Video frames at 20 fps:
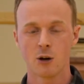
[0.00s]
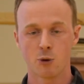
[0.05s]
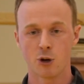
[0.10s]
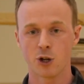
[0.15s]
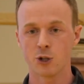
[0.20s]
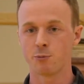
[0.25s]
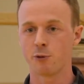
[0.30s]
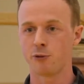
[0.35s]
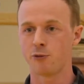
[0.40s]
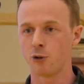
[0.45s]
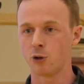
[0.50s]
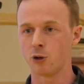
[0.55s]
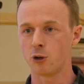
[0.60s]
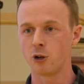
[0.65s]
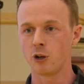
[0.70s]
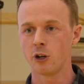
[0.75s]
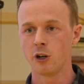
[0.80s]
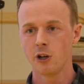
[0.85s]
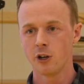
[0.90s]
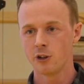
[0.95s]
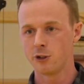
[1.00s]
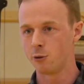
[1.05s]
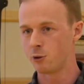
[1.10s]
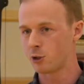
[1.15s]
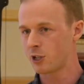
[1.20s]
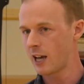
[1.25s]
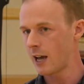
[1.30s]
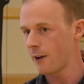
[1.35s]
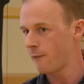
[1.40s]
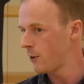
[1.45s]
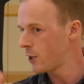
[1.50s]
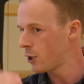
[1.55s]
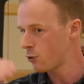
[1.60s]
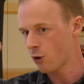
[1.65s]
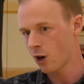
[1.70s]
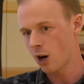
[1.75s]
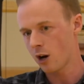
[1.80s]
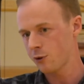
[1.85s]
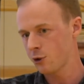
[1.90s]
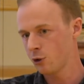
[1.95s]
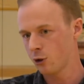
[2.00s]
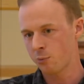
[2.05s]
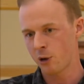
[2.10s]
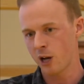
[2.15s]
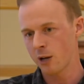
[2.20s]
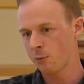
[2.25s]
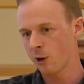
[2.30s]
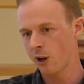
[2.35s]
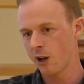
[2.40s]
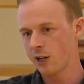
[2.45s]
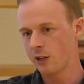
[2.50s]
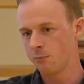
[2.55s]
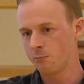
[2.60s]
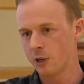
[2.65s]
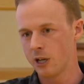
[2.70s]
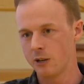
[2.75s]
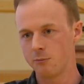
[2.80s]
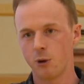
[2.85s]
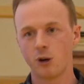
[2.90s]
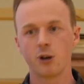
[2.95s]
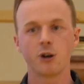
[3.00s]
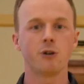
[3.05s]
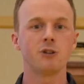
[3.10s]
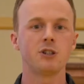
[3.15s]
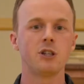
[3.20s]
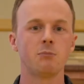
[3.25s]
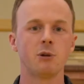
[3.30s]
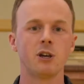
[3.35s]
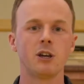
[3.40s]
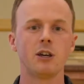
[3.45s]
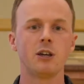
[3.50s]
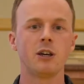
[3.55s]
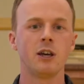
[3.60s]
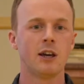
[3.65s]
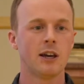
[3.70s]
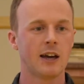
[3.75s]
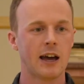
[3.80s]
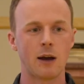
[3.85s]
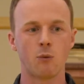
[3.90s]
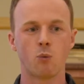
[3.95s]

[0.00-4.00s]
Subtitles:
whereas before, you would carefully craft your pipeline in MongoDB